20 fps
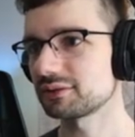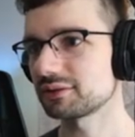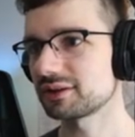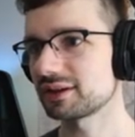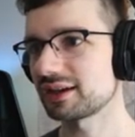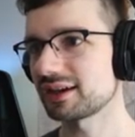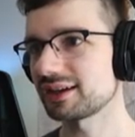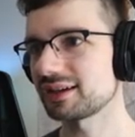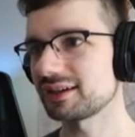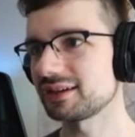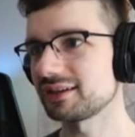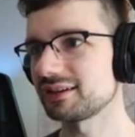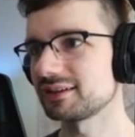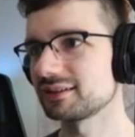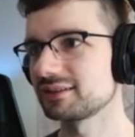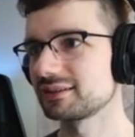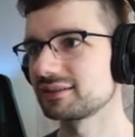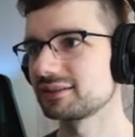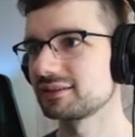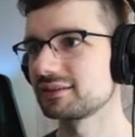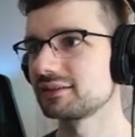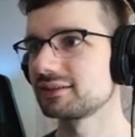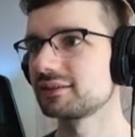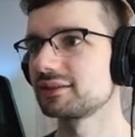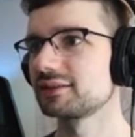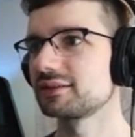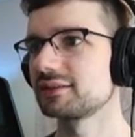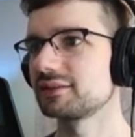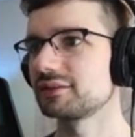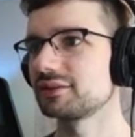Okay.
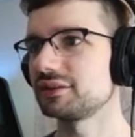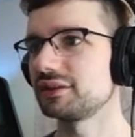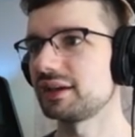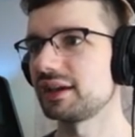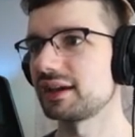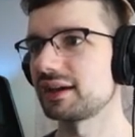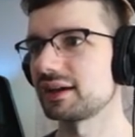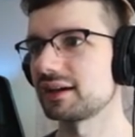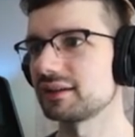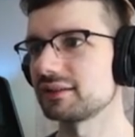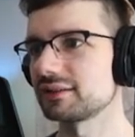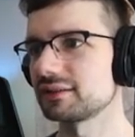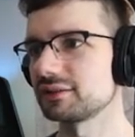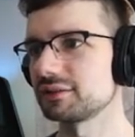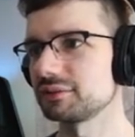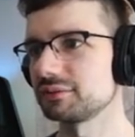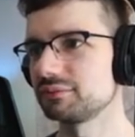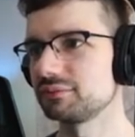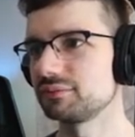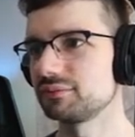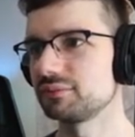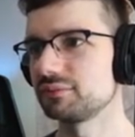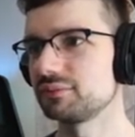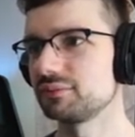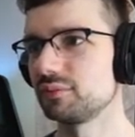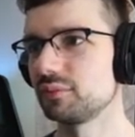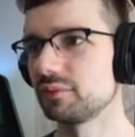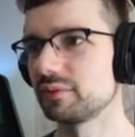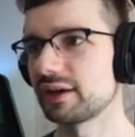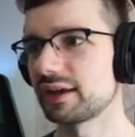Yeah. Uh,
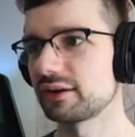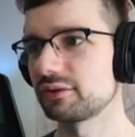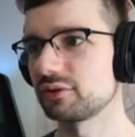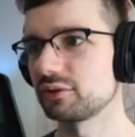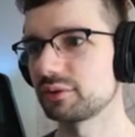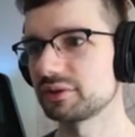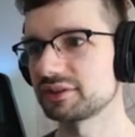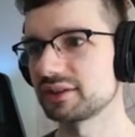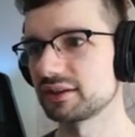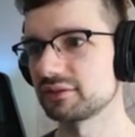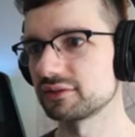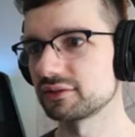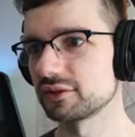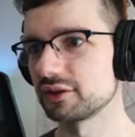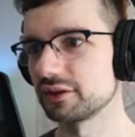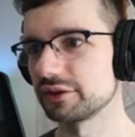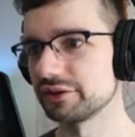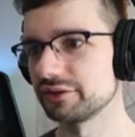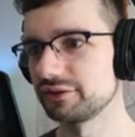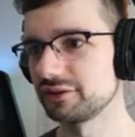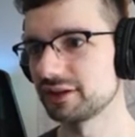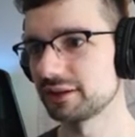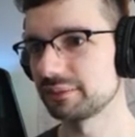I don't know what that's called.